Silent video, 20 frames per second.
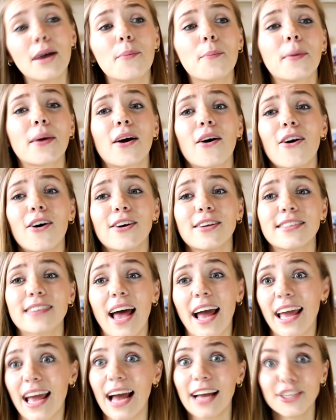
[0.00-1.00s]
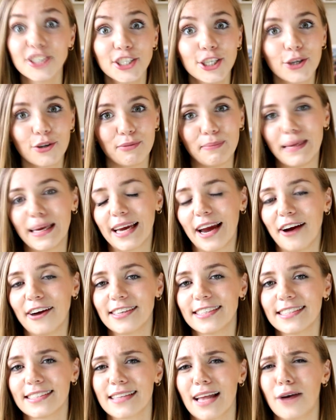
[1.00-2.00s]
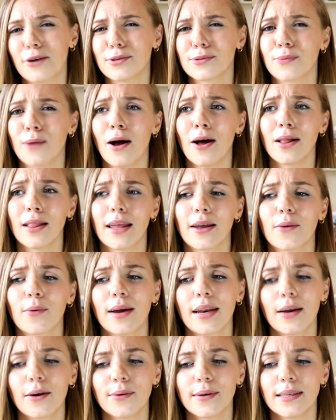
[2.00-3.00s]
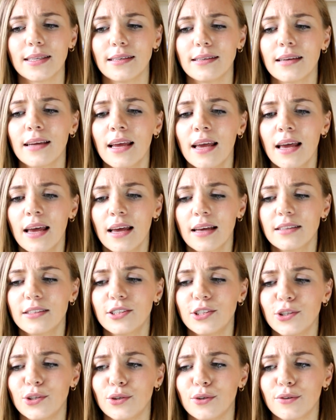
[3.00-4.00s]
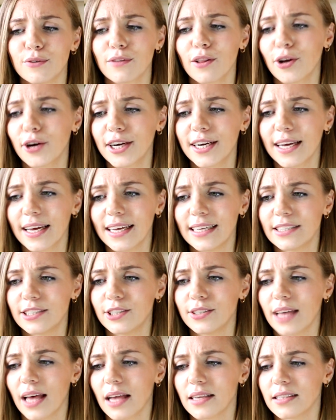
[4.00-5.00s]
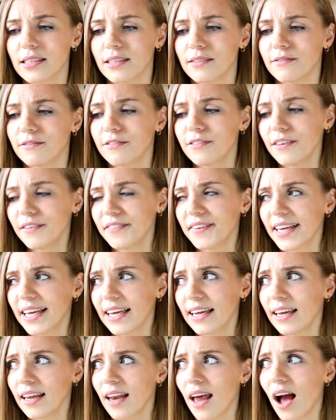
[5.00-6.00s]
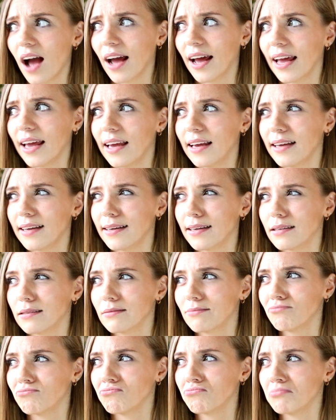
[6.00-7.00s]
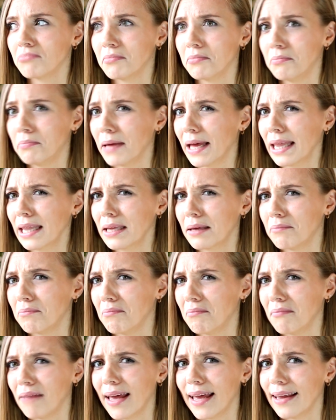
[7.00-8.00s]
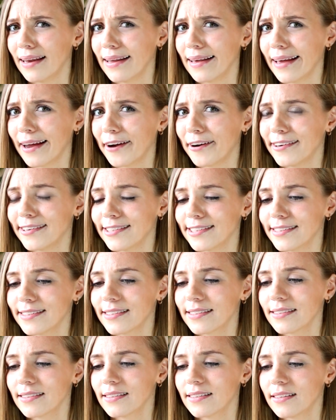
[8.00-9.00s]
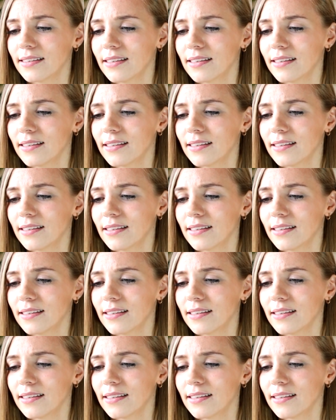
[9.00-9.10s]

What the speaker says: because I actually go and meet characters now as well. Like when I went to Florida in 2015, I barely met any characters.